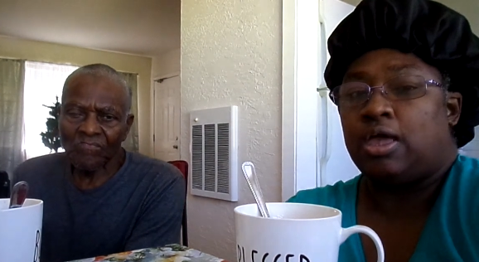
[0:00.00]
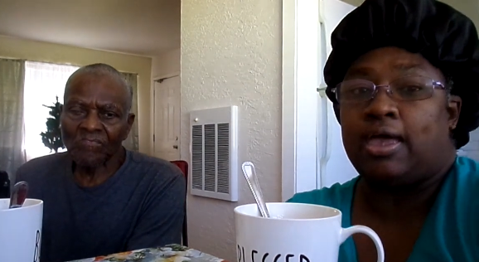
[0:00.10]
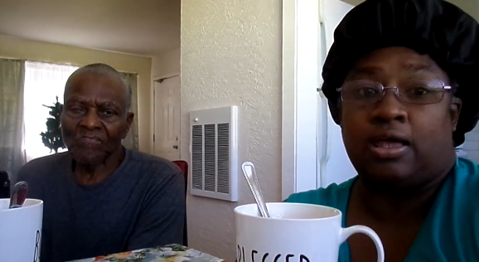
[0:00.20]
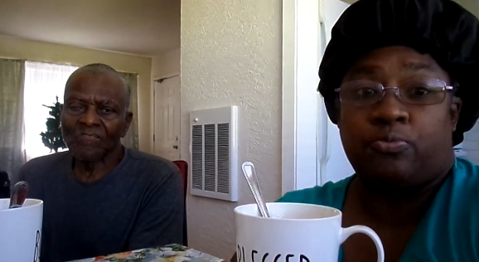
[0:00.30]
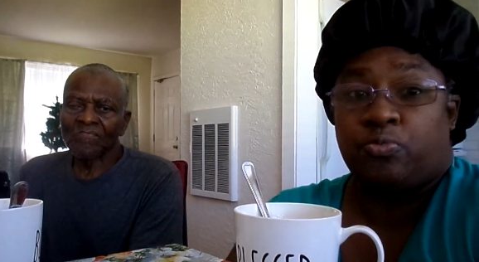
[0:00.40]

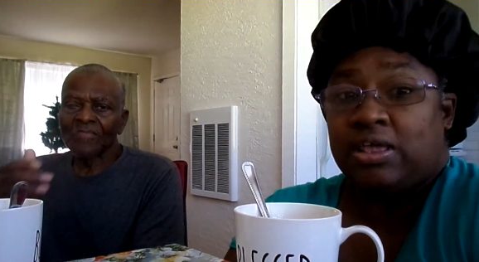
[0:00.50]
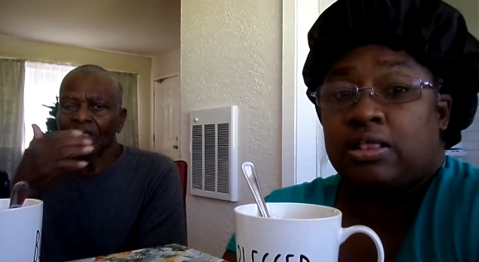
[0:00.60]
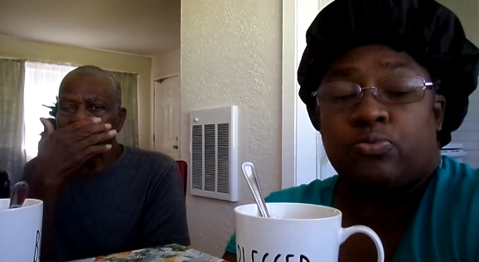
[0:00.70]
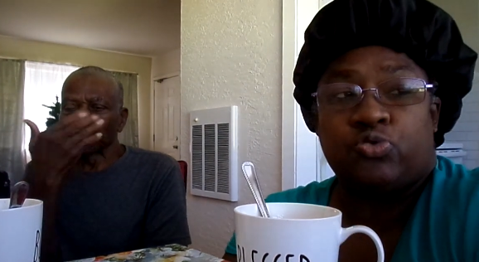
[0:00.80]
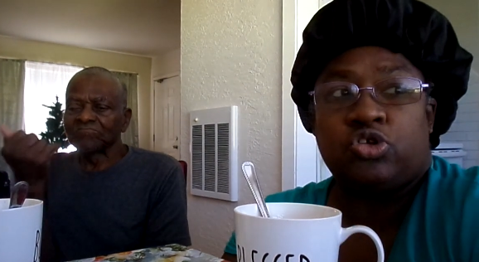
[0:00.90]
Speaker 1: And we,
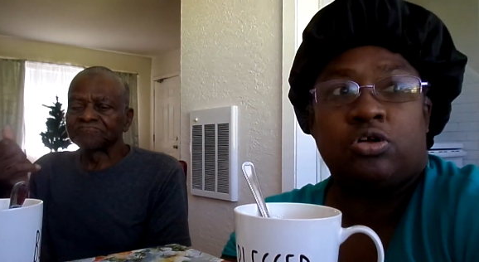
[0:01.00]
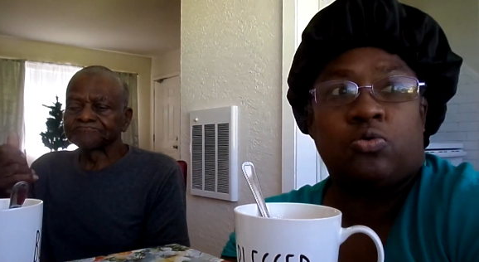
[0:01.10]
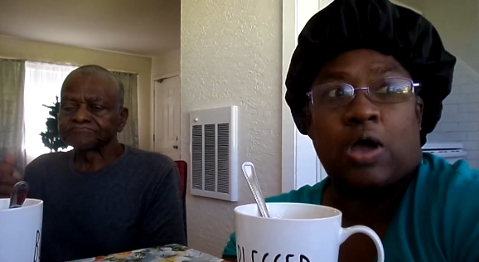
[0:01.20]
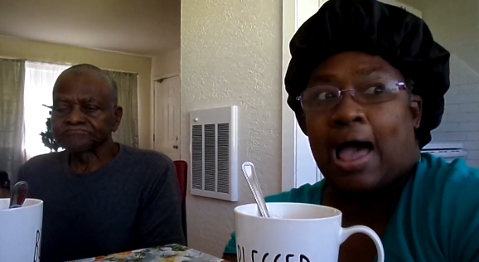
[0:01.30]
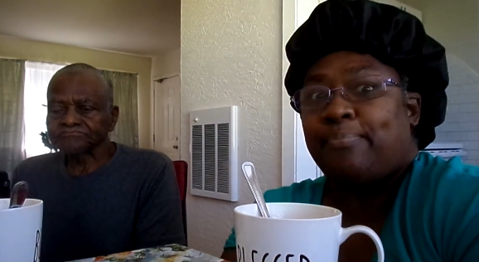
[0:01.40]
we
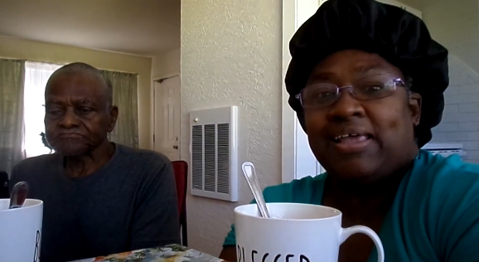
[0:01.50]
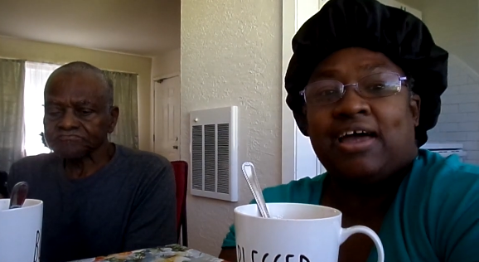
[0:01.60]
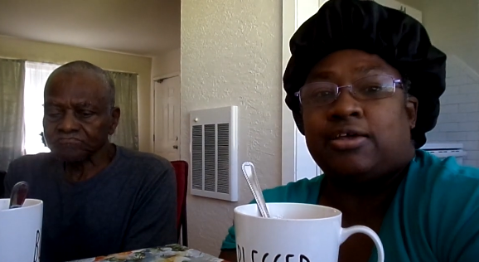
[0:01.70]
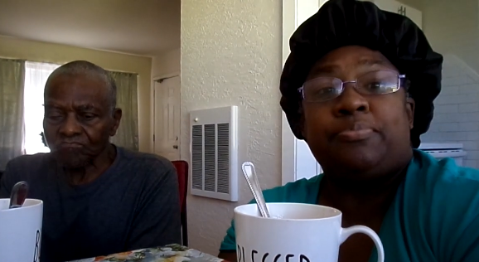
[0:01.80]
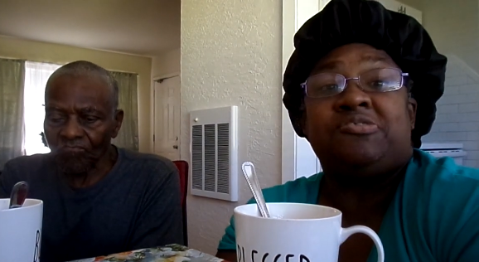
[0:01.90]
know, I'm not
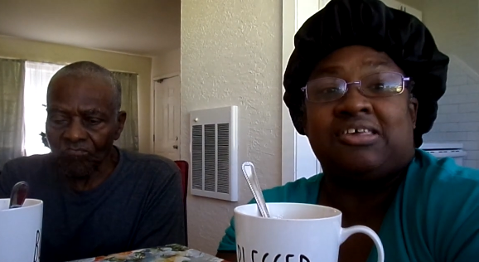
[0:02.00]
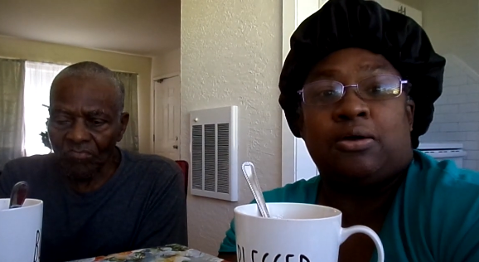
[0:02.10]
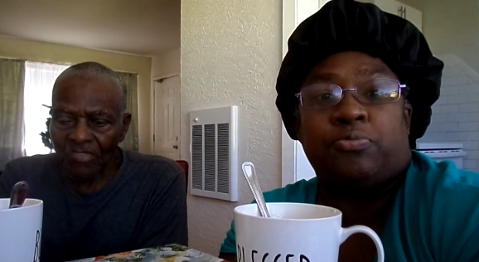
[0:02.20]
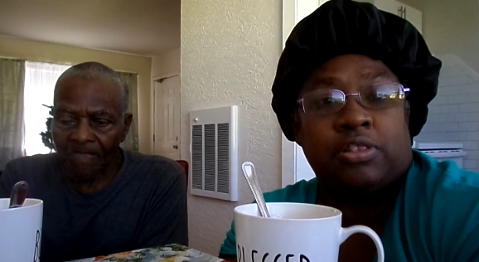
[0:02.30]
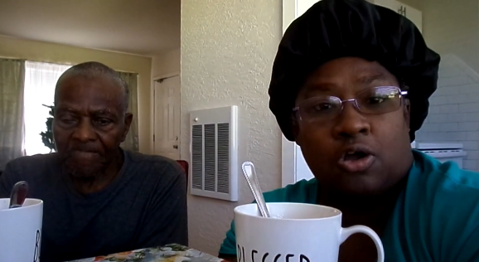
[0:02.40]

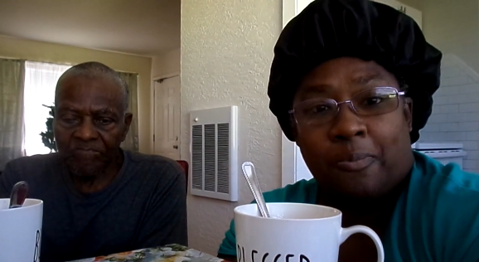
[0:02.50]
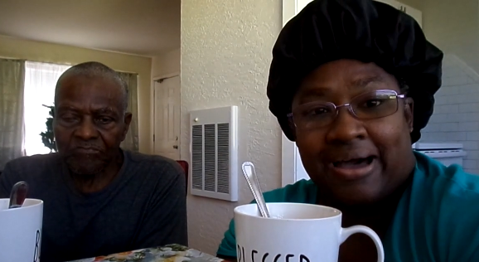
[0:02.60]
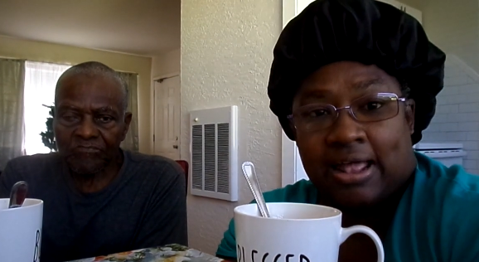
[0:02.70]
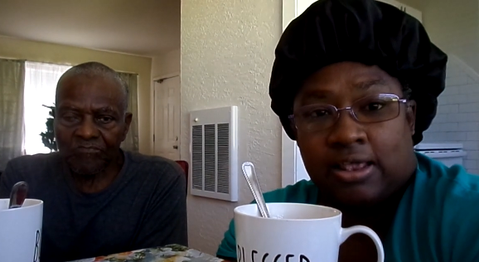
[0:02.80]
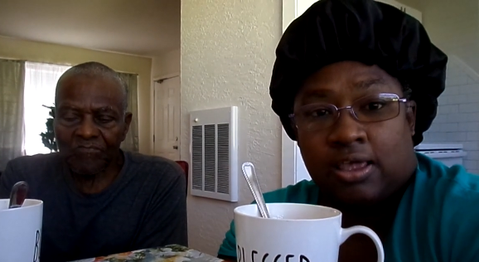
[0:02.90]
upset with
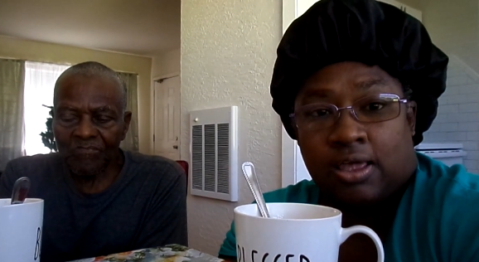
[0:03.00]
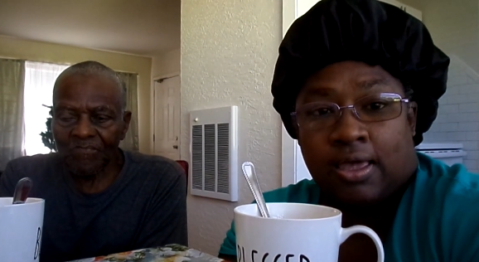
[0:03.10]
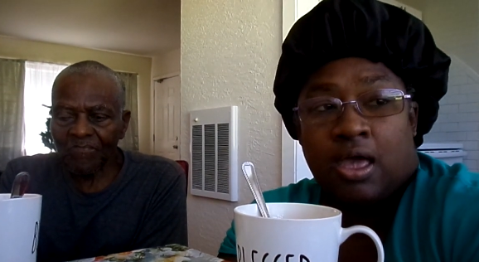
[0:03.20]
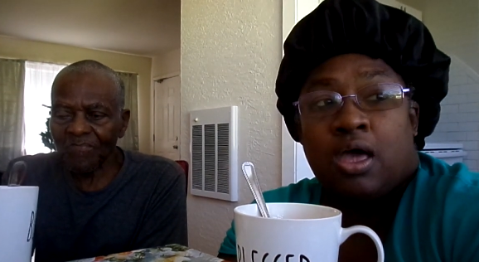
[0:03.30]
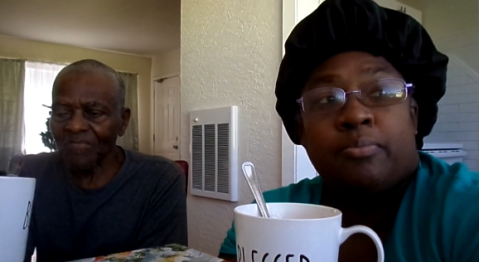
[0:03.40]
nobody,
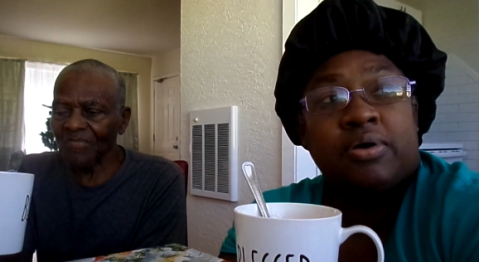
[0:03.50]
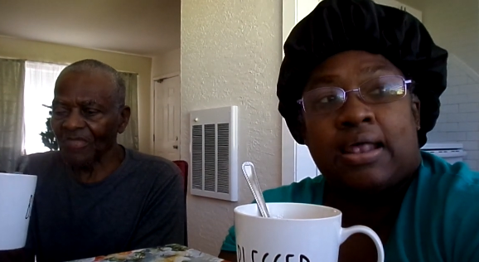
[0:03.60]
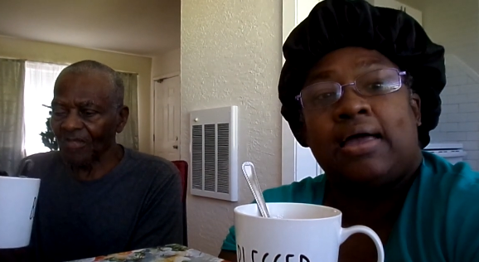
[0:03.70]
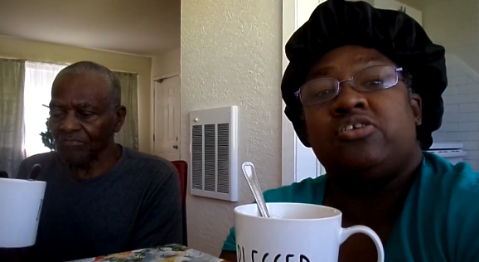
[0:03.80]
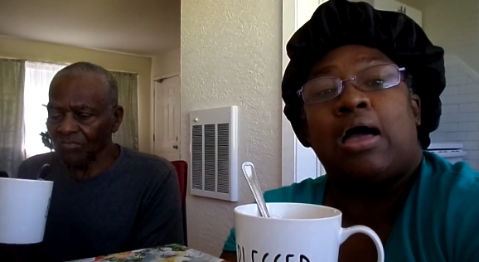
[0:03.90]
but
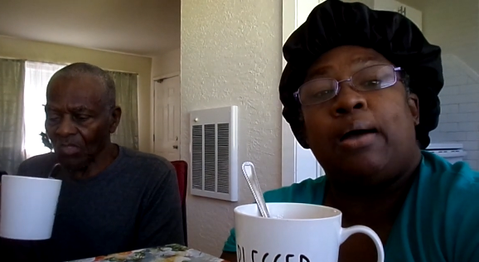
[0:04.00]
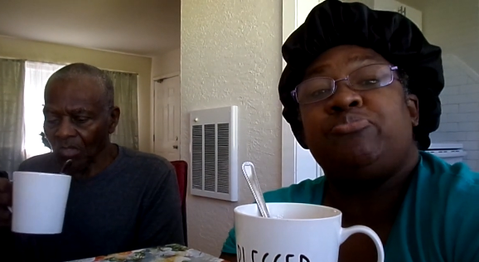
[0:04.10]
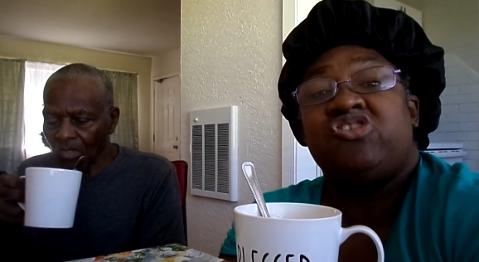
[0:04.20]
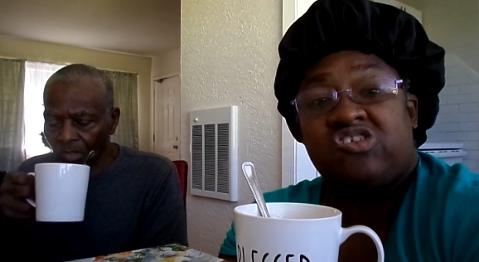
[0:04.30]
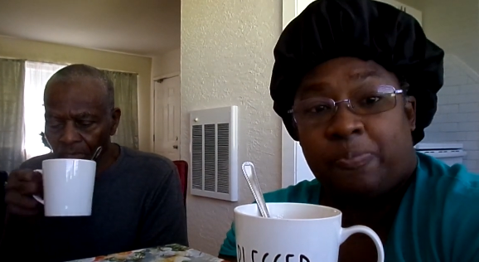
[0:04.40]
I, I'm
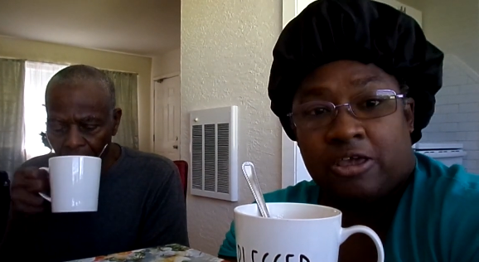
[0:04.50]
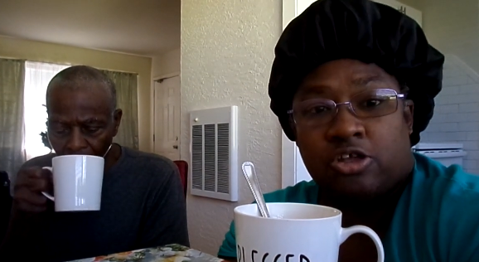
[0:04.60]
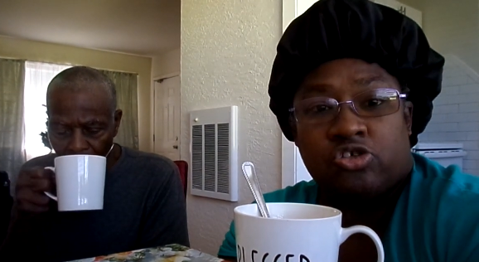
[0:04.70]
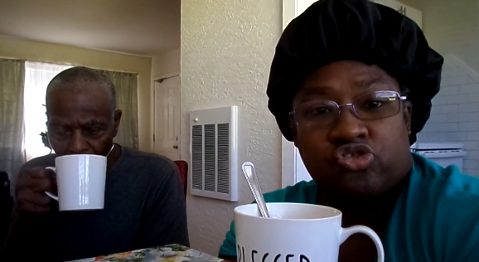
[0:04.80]
just speaking the